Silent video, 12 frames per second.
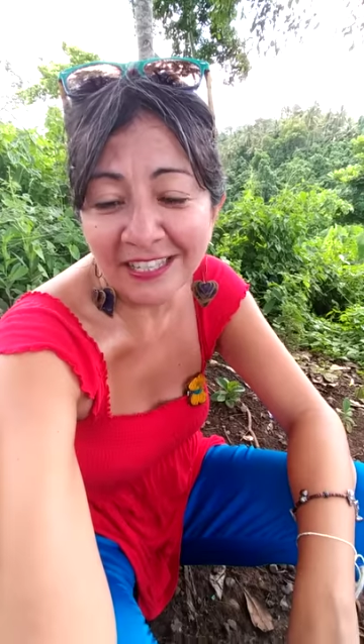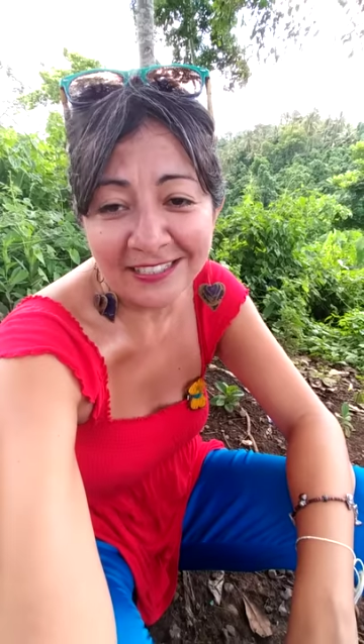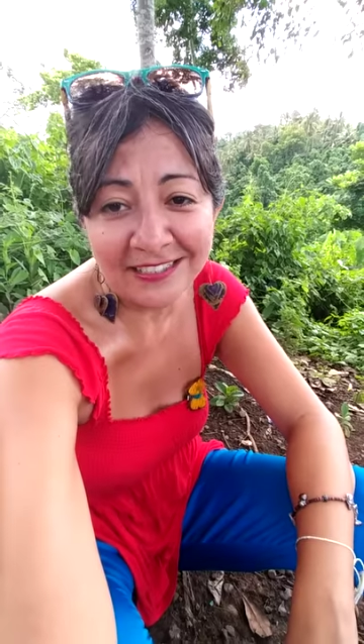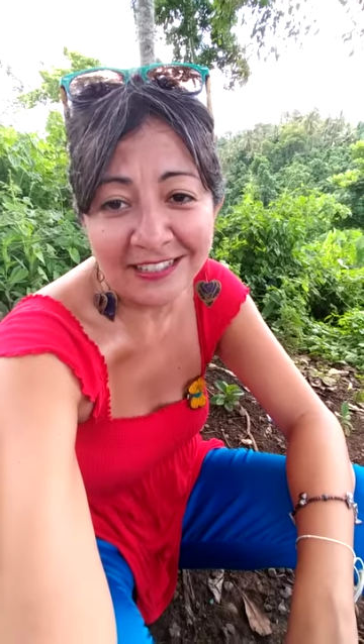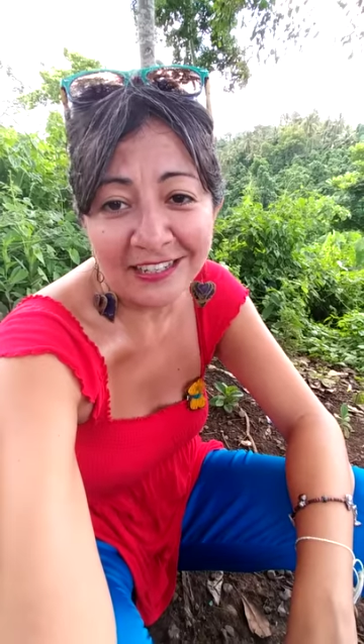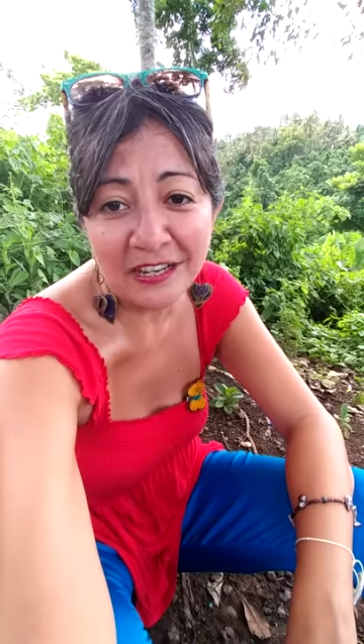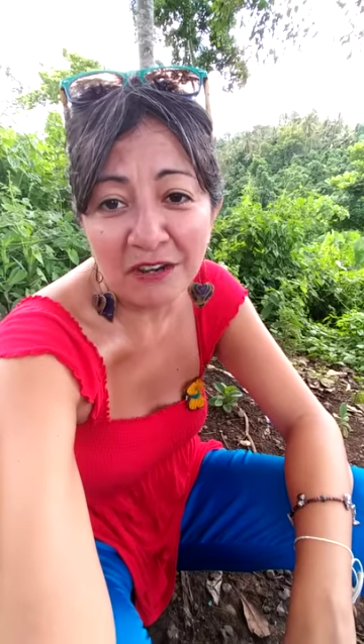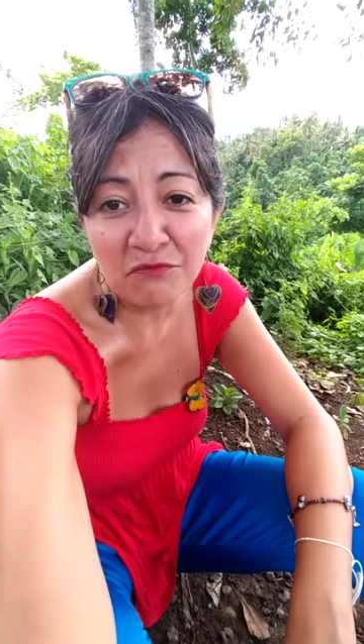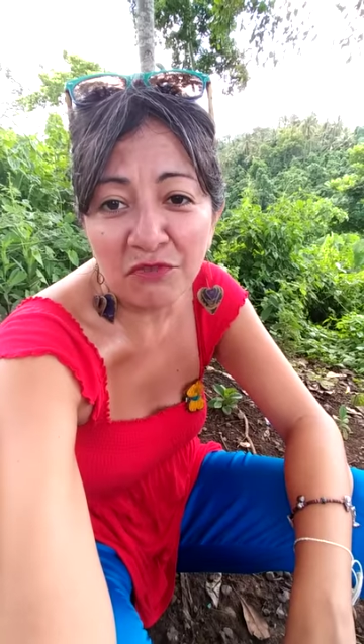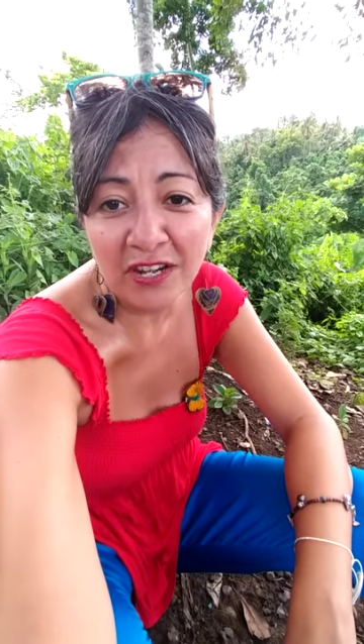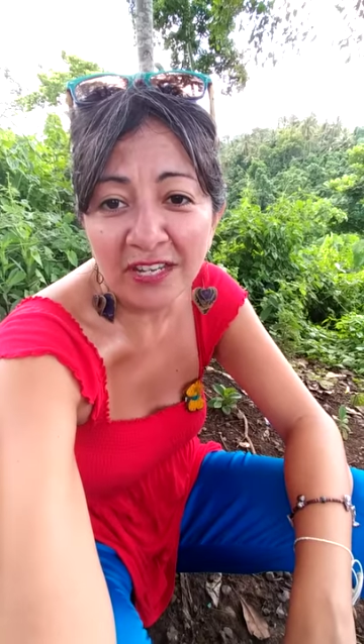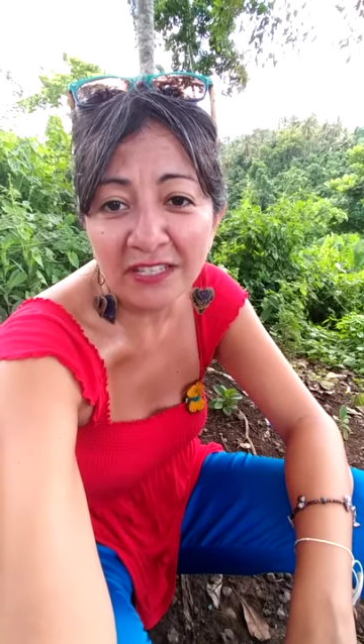and that I
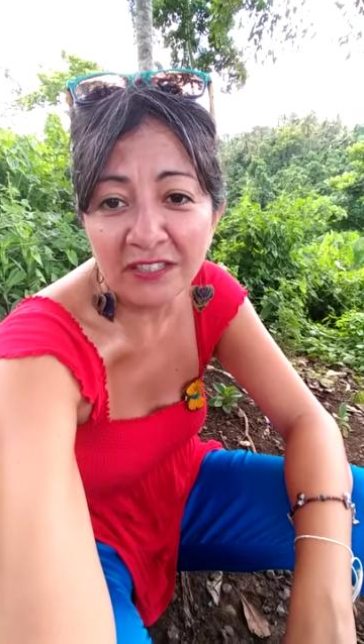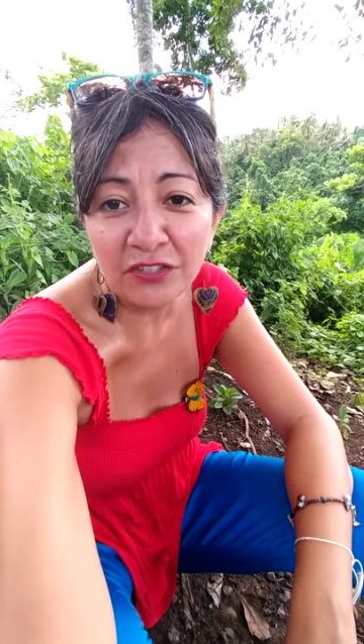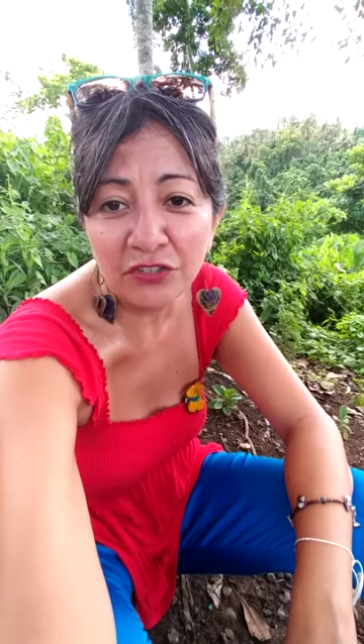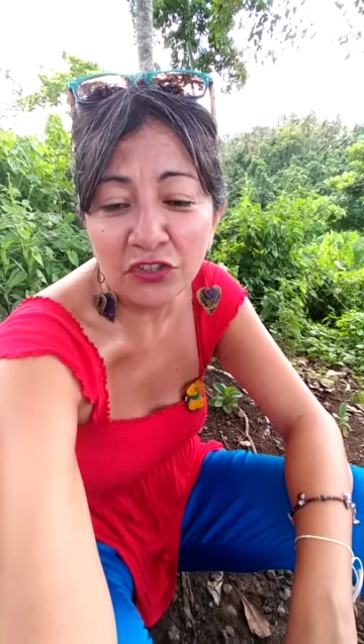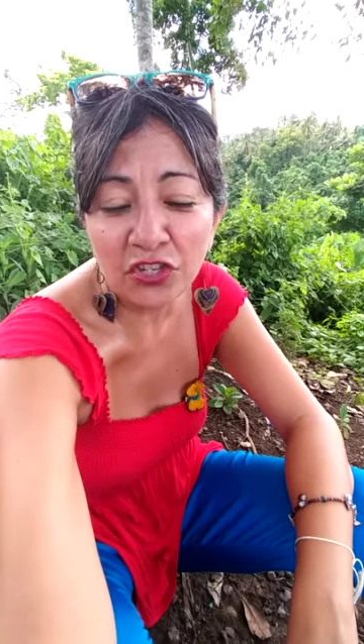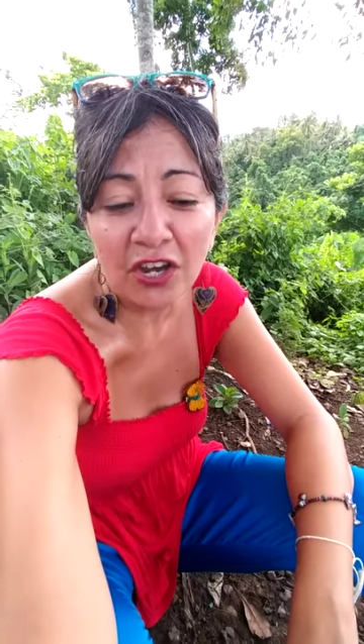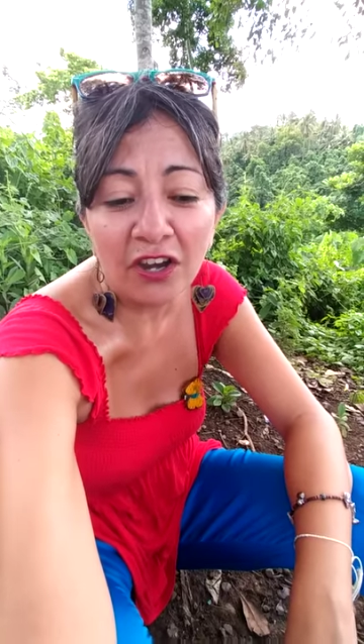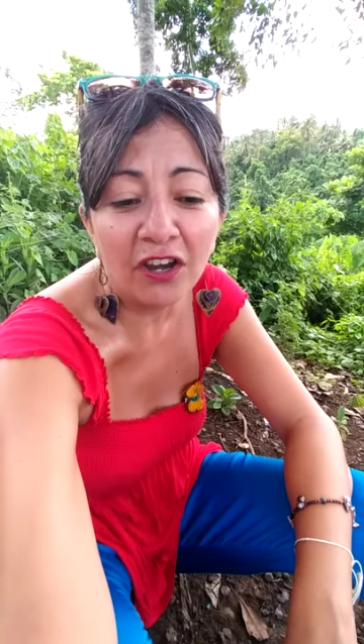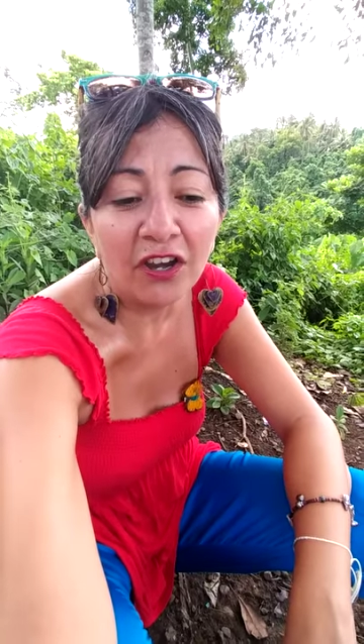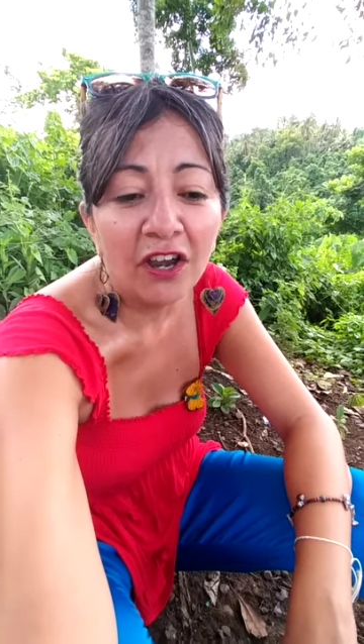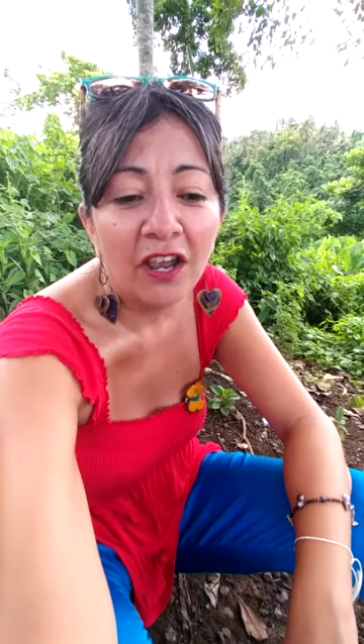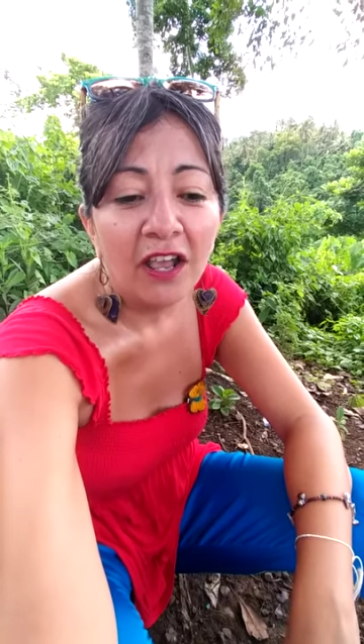am ready to share